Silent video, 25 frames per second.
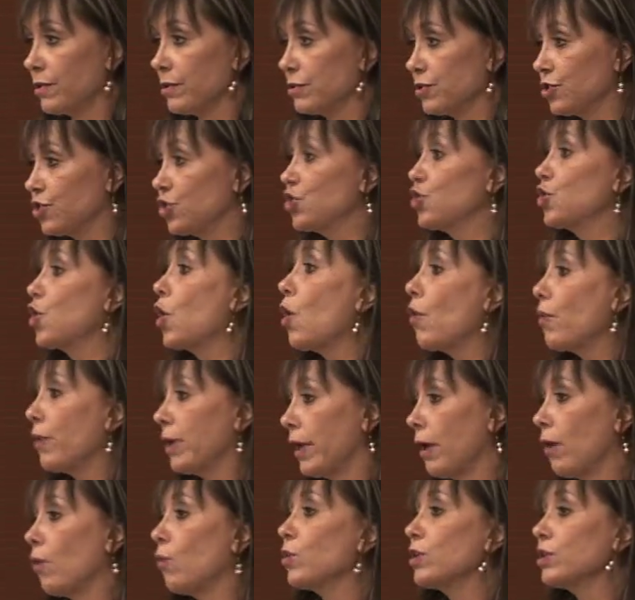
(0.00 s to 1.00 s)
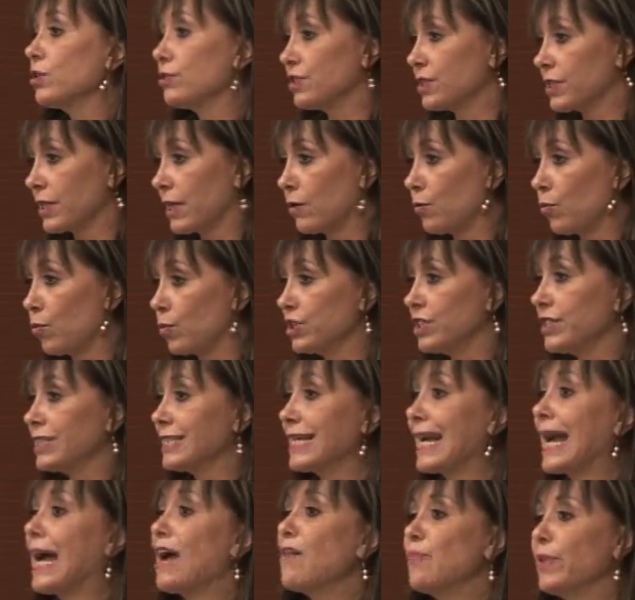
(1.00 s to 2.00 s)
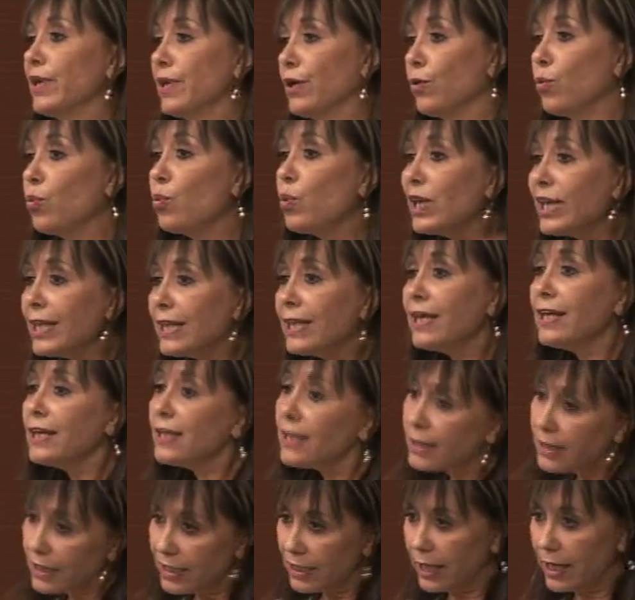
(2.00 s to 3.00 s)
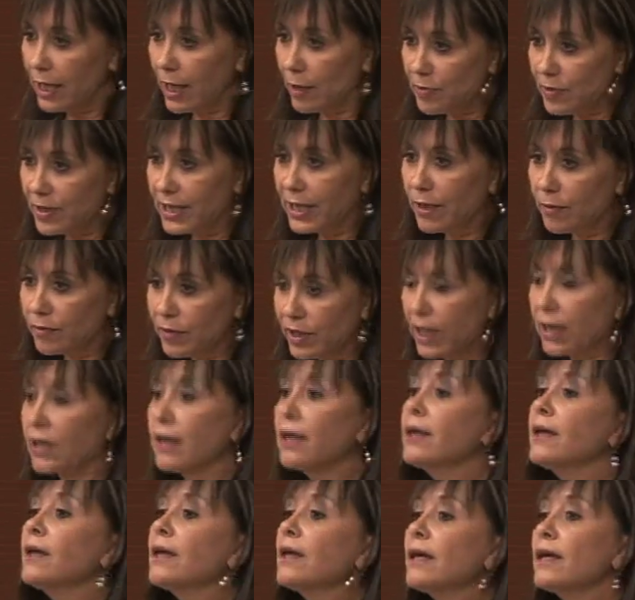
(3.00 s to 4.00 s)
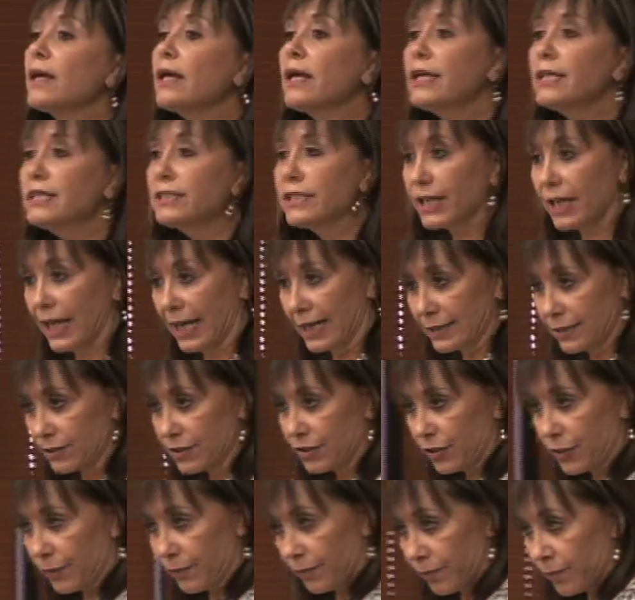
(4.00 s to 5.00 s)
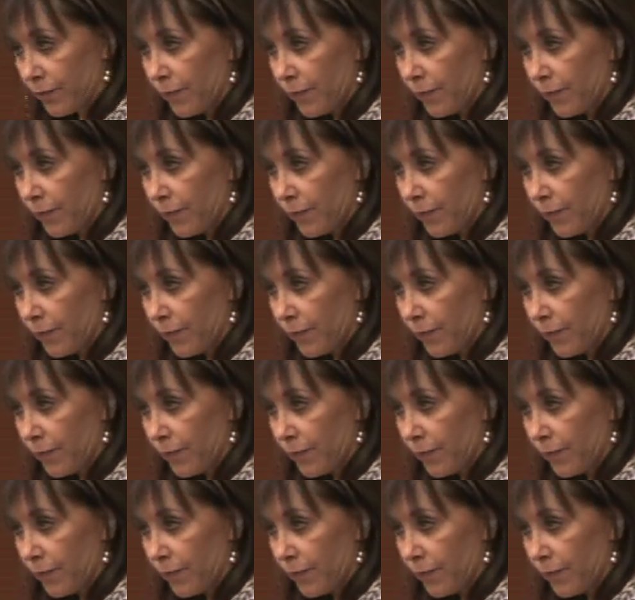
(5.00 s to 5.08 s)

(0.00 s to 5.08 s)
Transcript: showing what's, what is happening with the, the epidemic in the country.